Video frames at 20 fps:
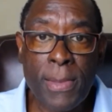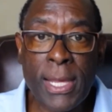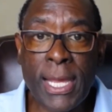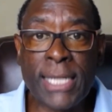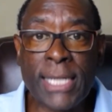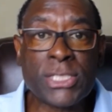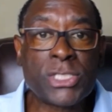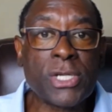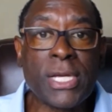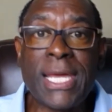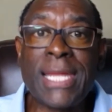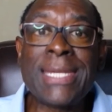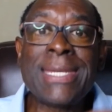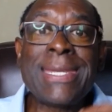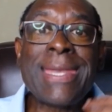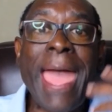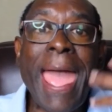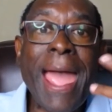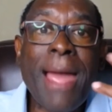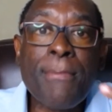and to
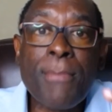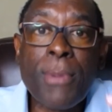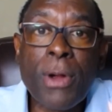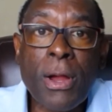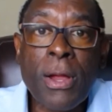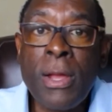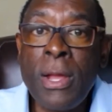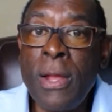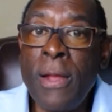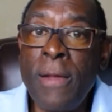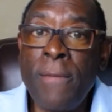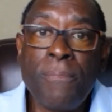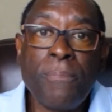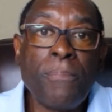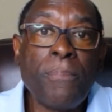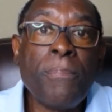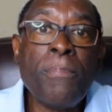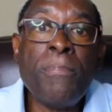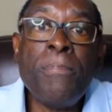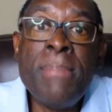enamor
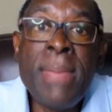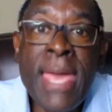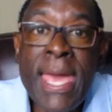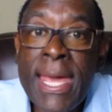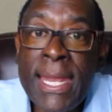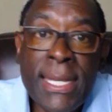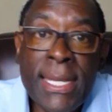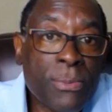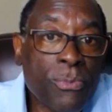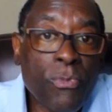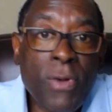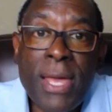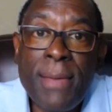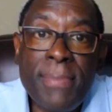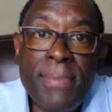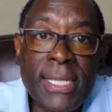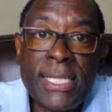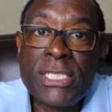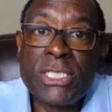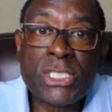men and
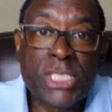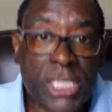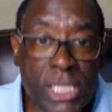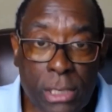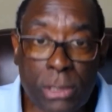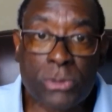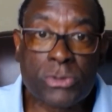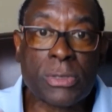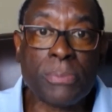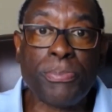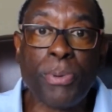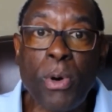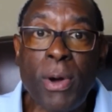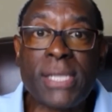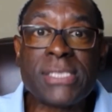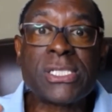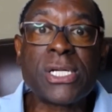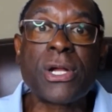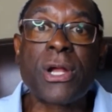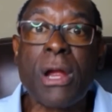women and children,
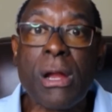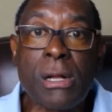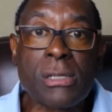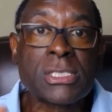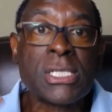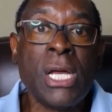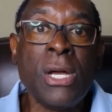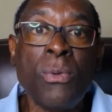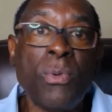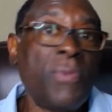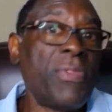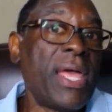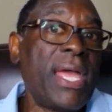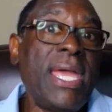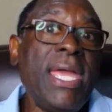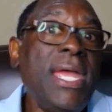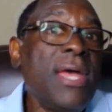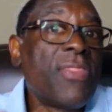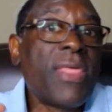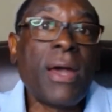boys and girls, when they
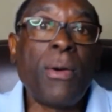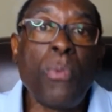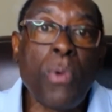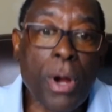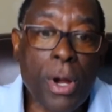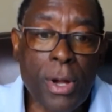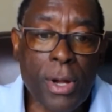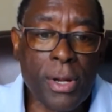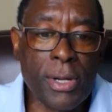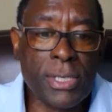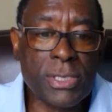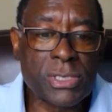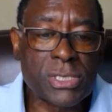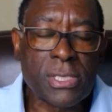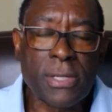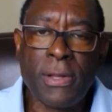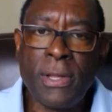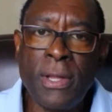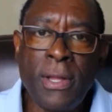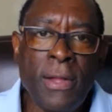hear their words,
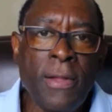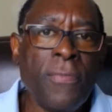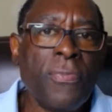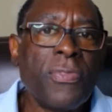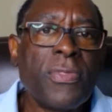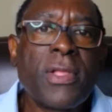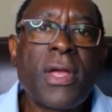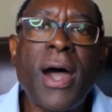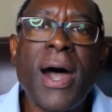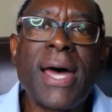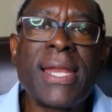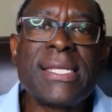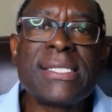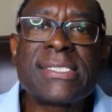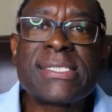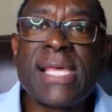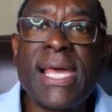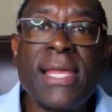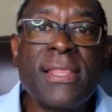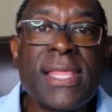God is
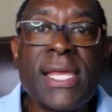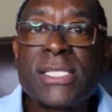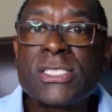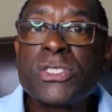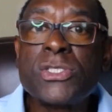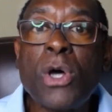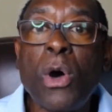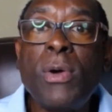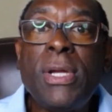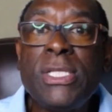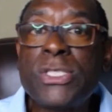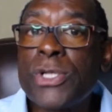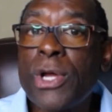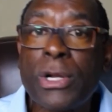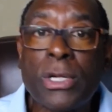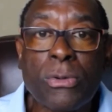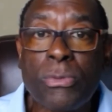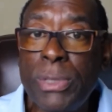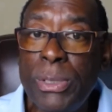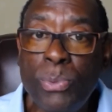saying there's no
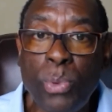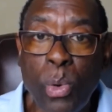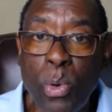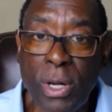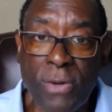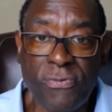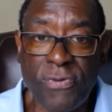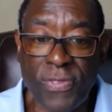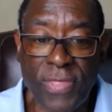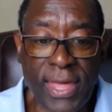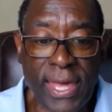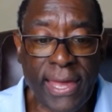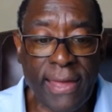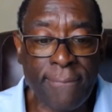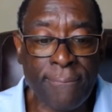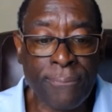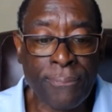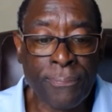eternal reward for that.